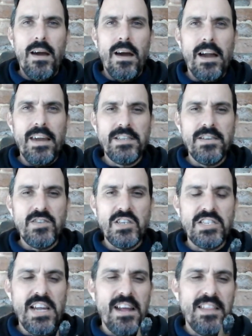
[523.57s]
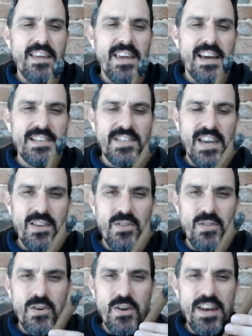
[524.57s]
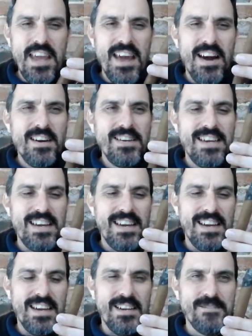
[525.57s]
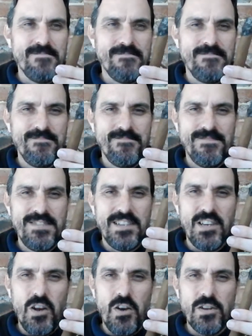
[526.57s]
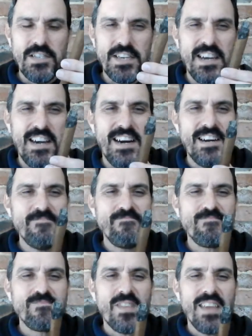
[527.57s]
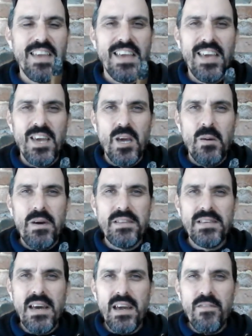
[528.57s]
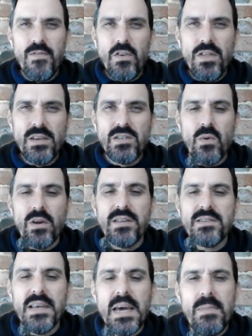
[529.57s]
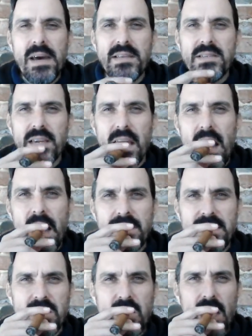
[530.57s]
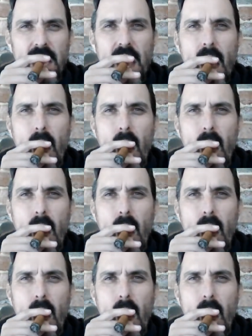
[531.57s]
I guess I've just started the second and third now. Such a long cigar. But a few things I wanted to say about this cigar. It's actually